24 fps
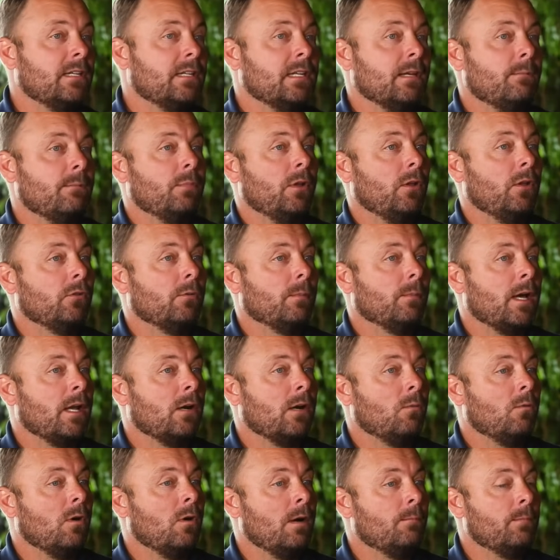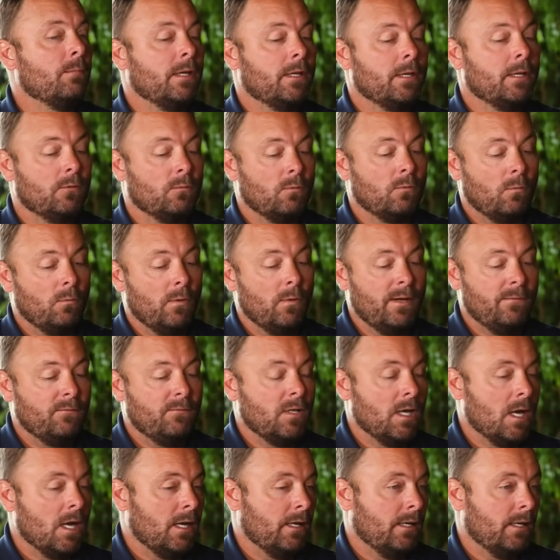going to get built no matter what, because what
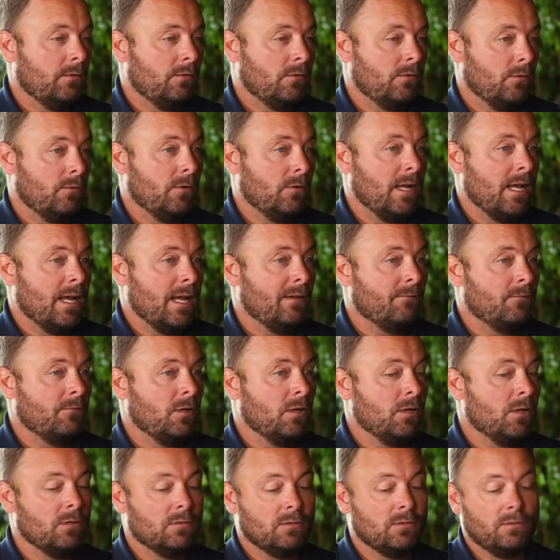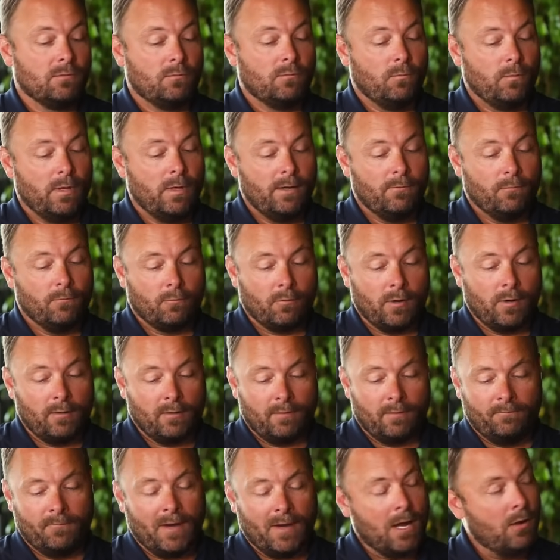we've done in 2.5 years is we've
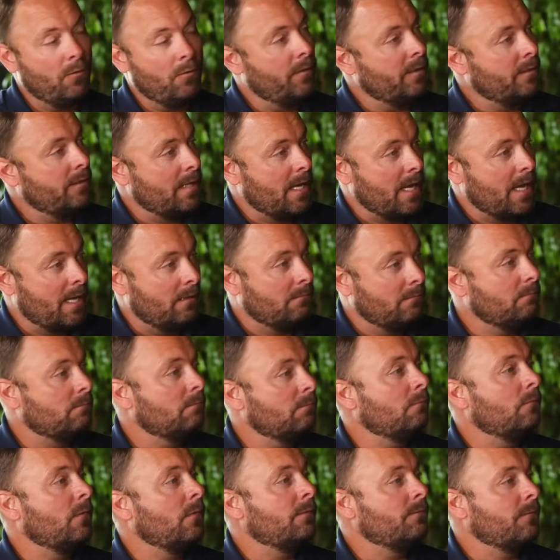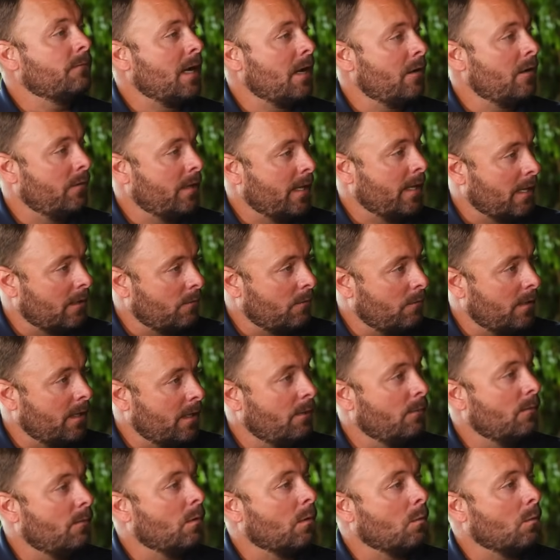found the debt, we found the
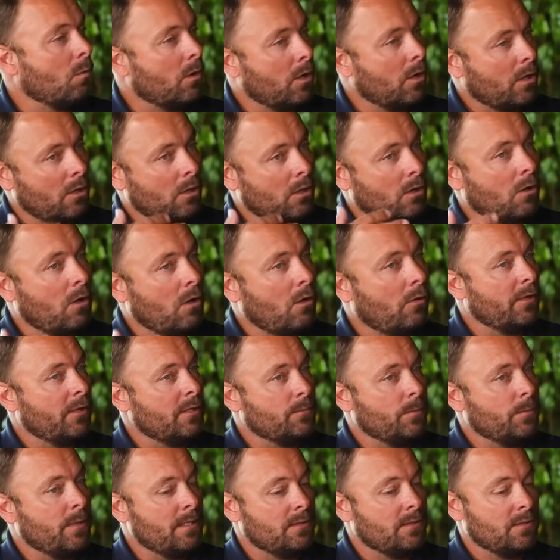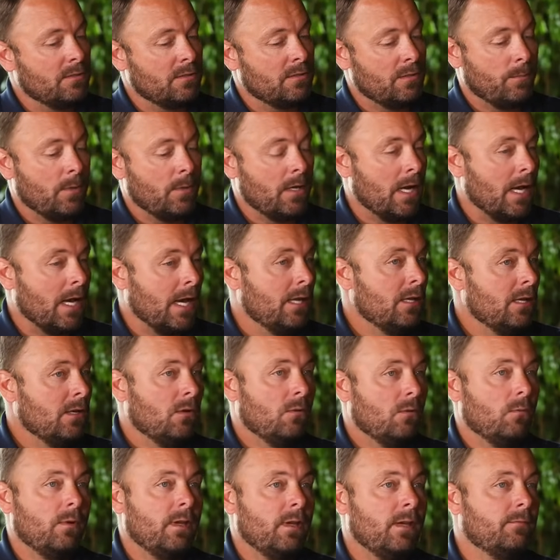equity, we're working on these pieces of the pie.
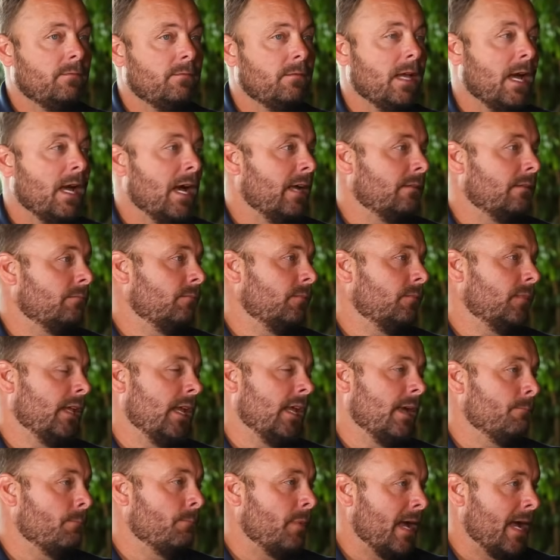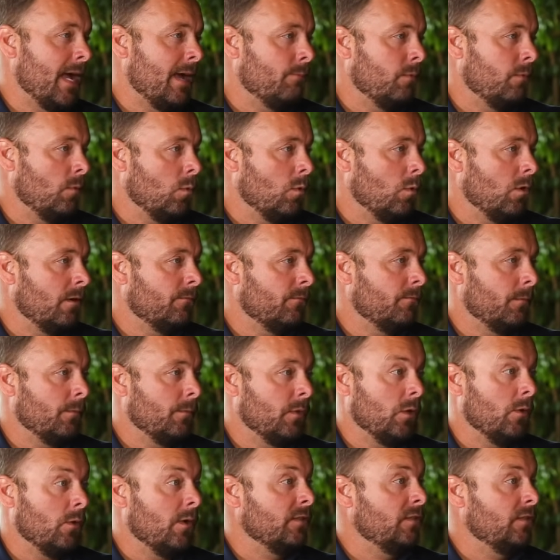We've got the MPAP award from
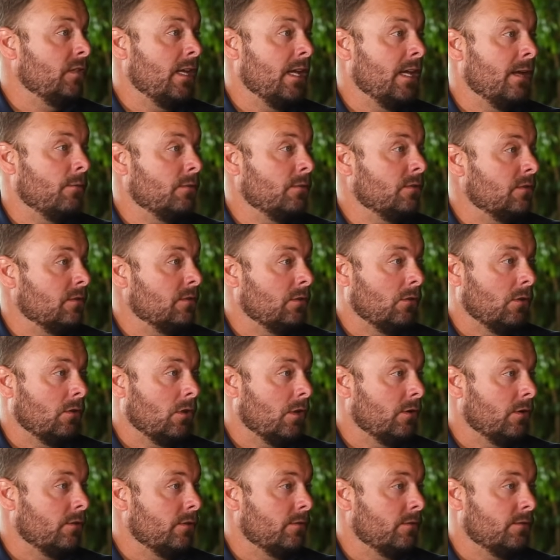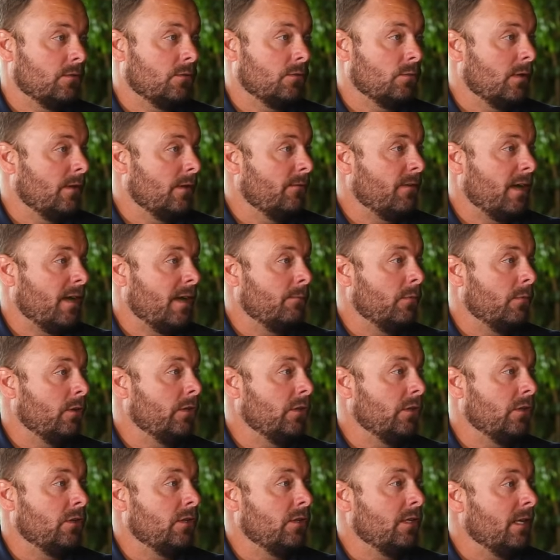the USDA, which is the largest, the $25
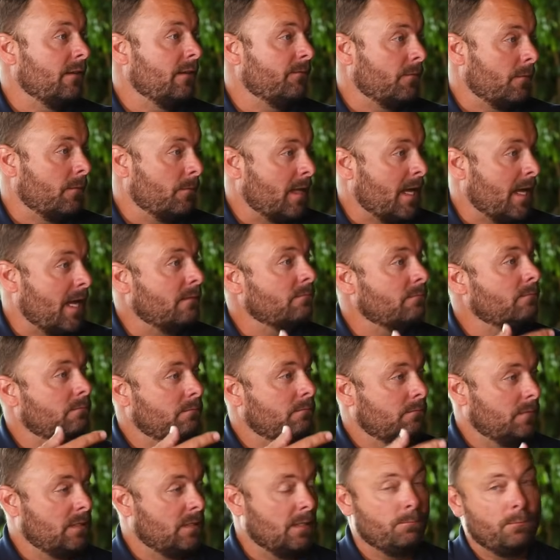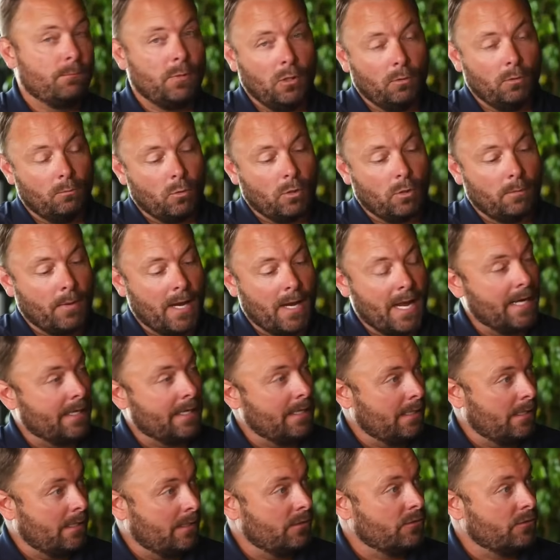million you can get from that to build more packing